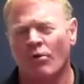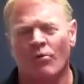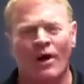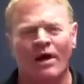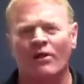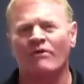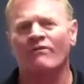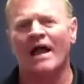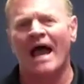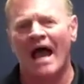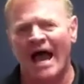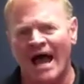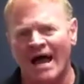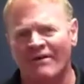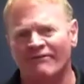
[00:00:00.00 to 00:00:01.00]
Well over
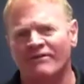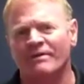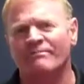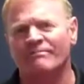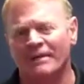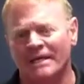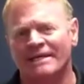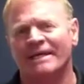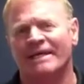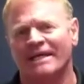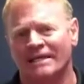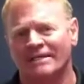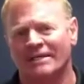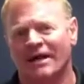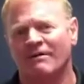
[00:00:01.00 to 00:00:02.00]
half of the big
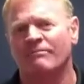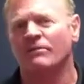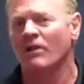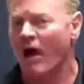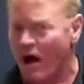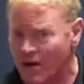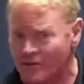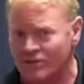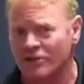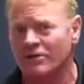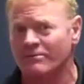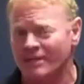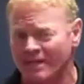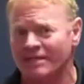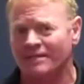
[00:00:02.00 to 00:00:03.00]
income,
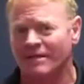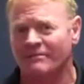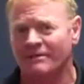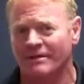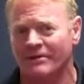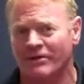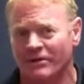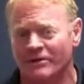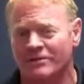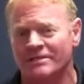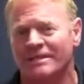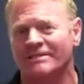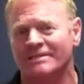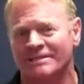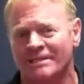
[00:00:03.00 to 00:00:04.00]
long-term income
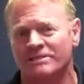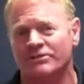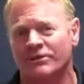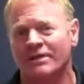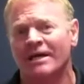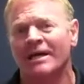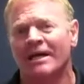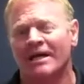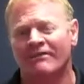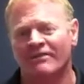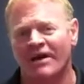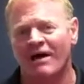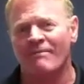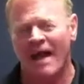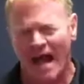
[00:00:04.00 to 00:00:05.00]
earners in this industry have
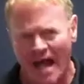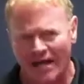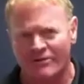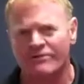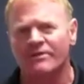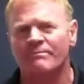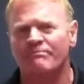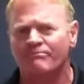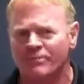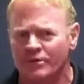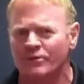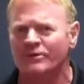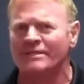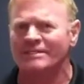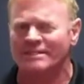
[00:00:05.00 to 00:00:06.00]
come out of the
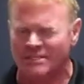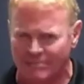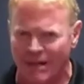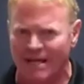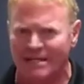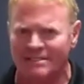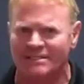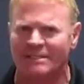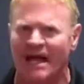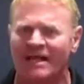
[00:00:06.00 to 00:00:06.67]
beauty space.